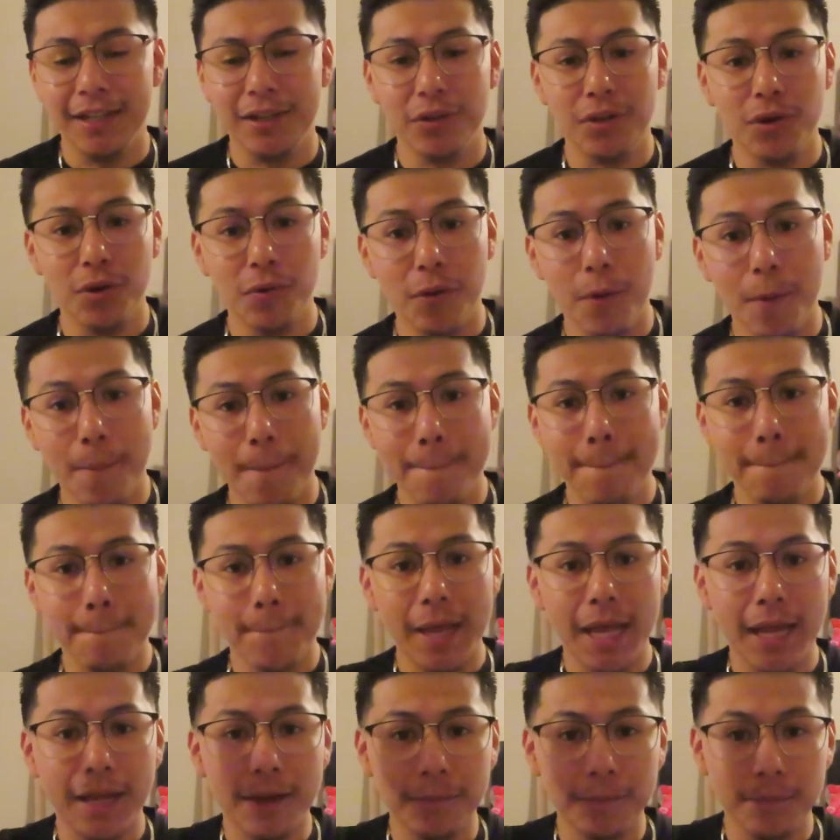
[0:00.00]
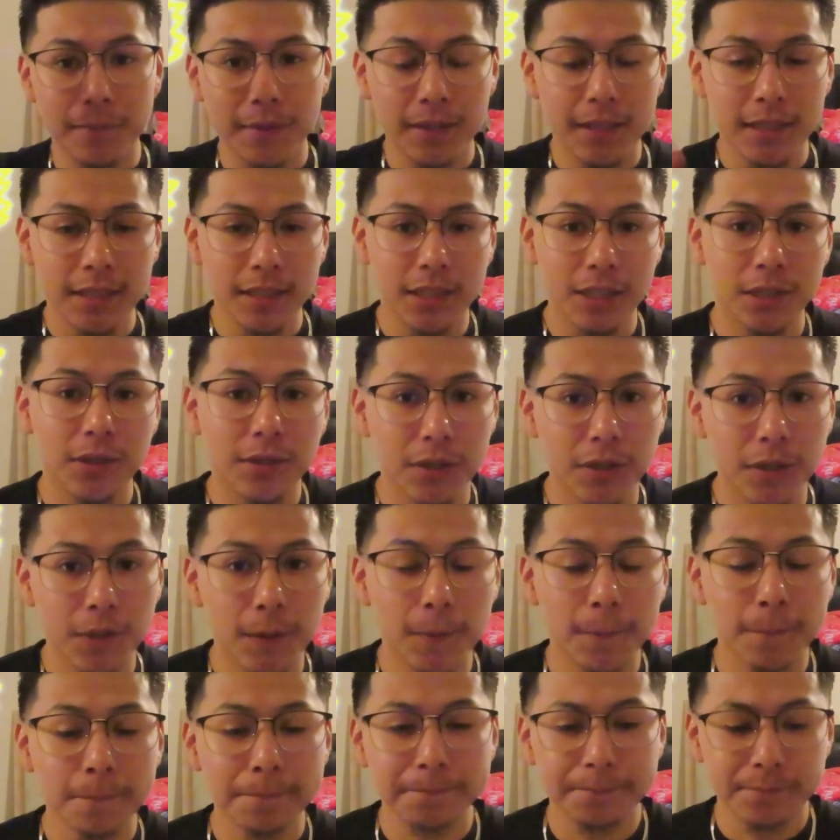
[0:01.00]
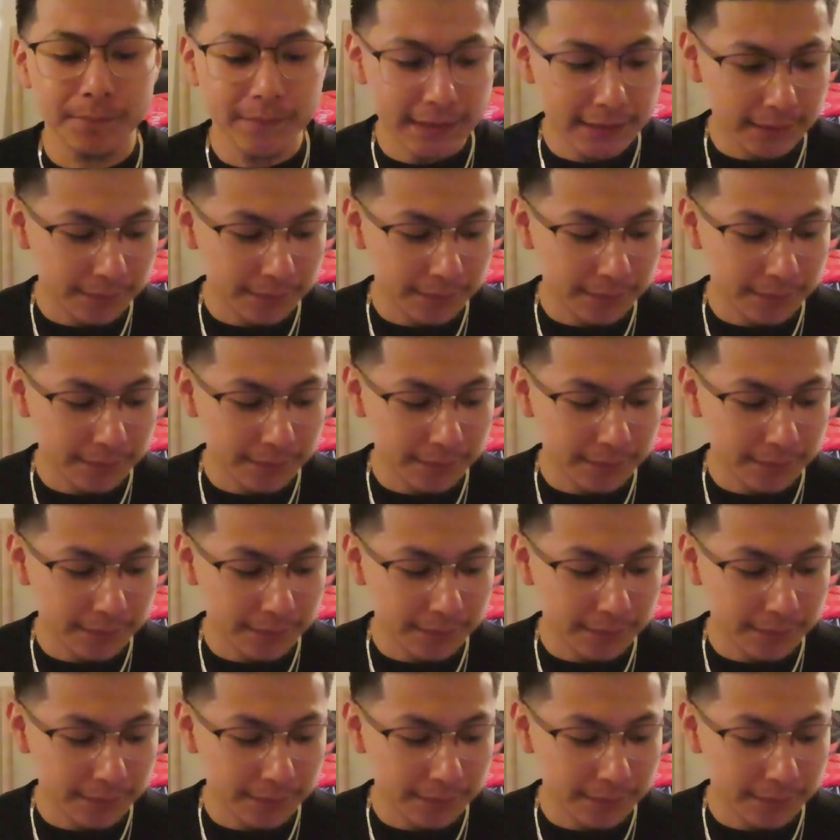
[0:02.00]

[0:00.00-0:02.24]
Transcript: I don't know what. damn there you go